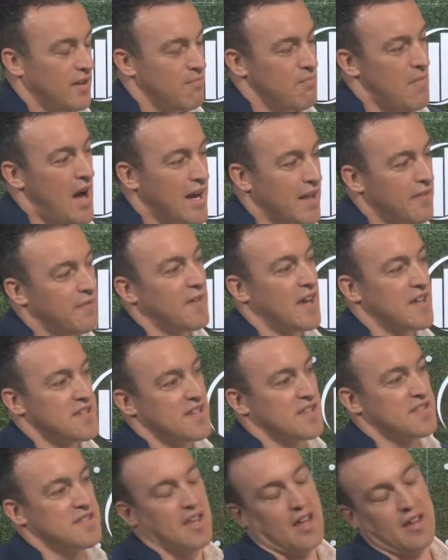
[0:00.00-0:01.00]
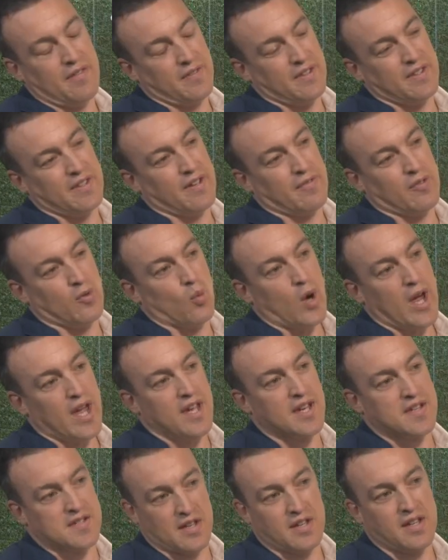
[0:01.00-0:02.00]
it manifests itself in different
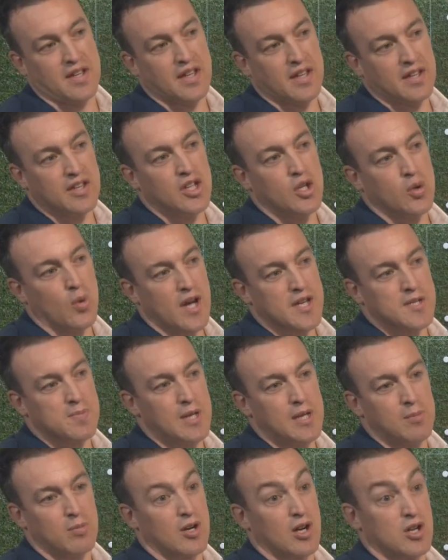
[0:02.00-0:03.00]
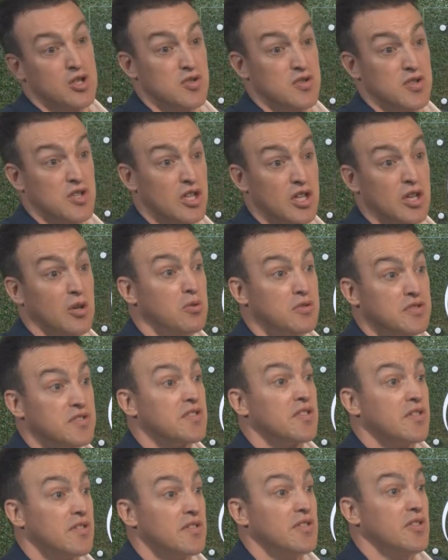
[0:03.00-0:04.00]
ways. I think in the US, people are just
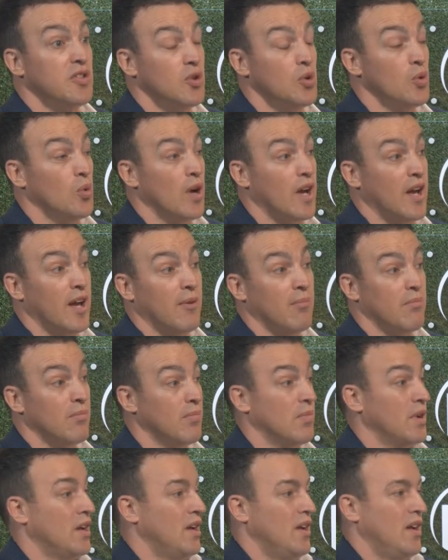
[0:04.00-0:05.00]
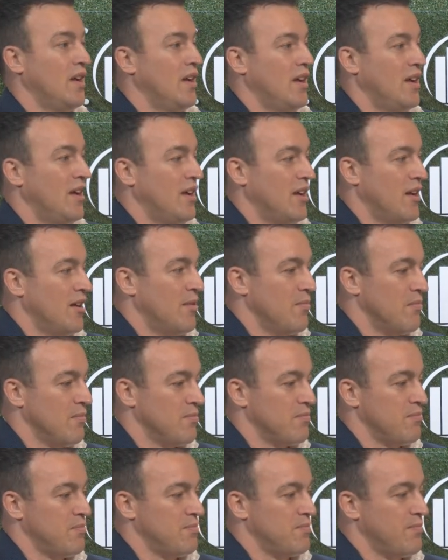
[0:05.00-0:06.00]
used to, um,
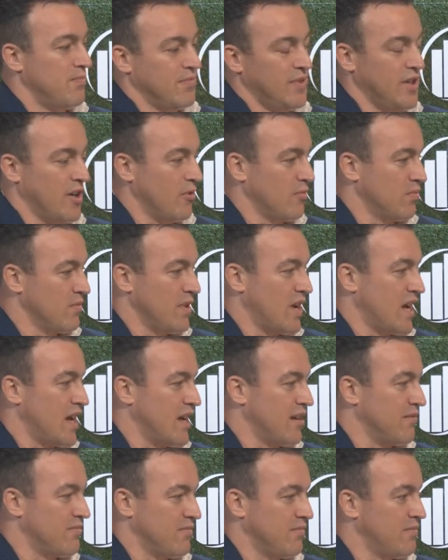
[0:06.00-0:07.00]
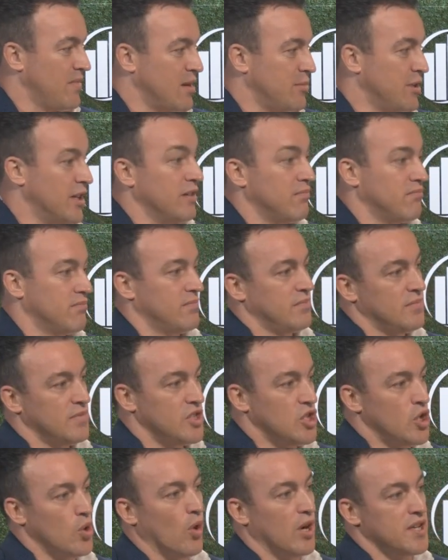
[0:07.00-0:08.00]
you know, uh, maybe
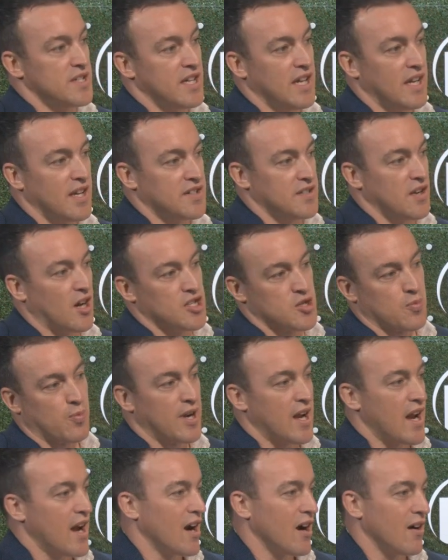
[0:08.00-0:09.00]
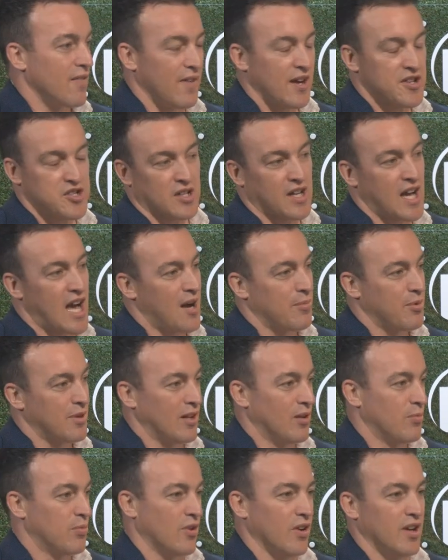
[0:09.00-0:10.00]
new ideas, entrepreneur, venture
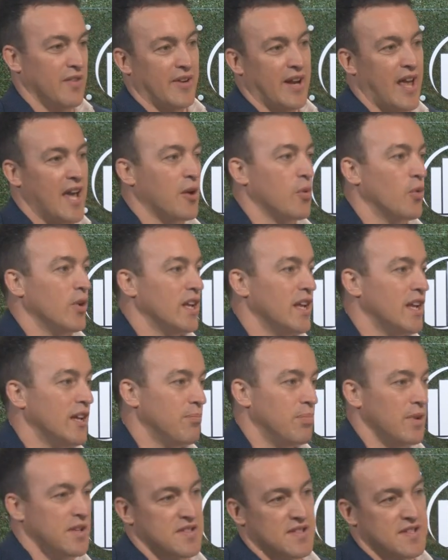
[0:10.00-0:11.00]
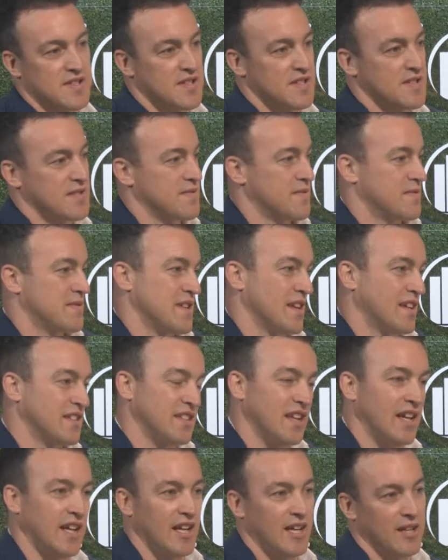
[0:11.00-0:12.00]
capital, private equity, businesses
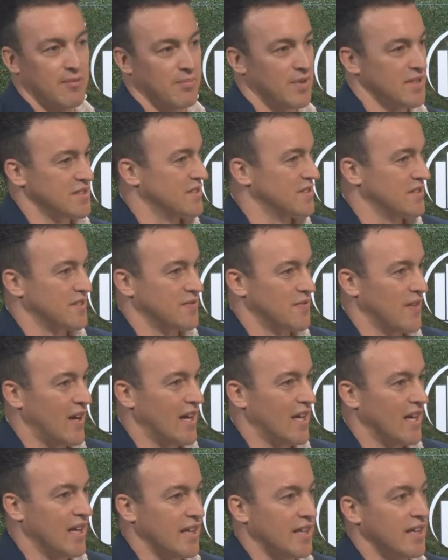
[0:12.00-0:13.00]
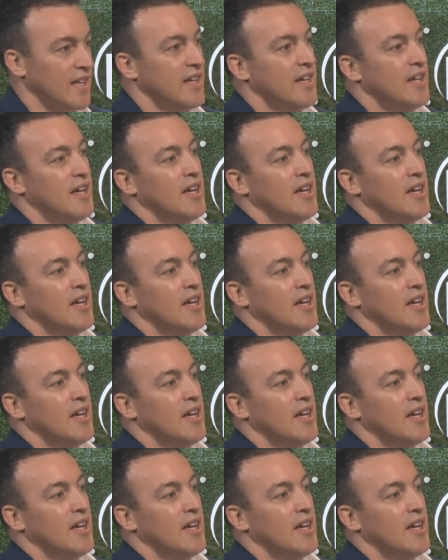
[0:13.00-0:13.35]
succeeding, businesses failing